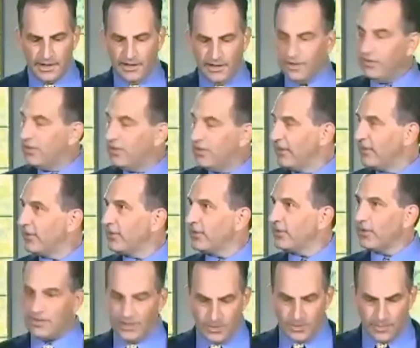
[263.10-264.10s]
Chancellor
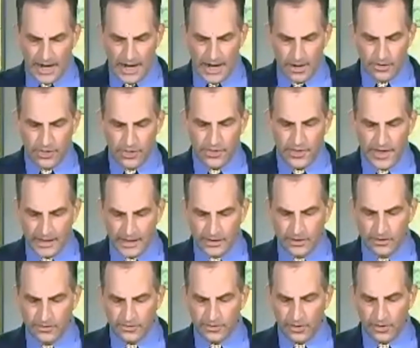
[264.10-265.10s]
Diermeier, thank
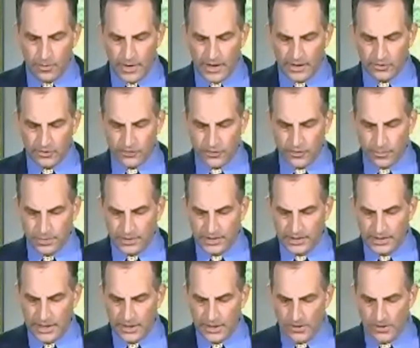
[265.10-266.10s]
you so much for
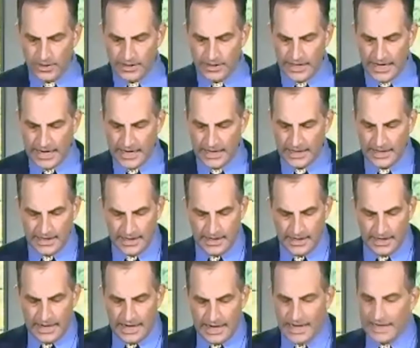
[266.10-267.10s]
being here today.
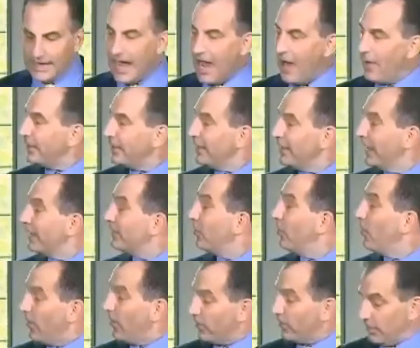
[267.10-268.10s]
And now I'd like to
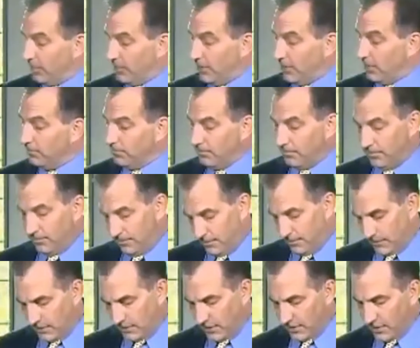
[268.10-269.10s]
welcome you
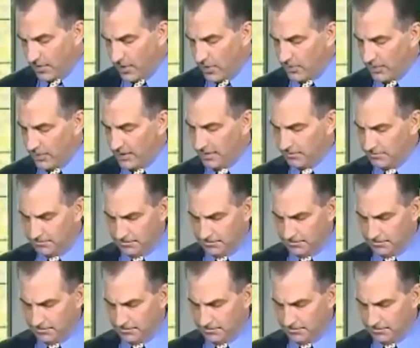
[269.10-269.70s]
to the podium.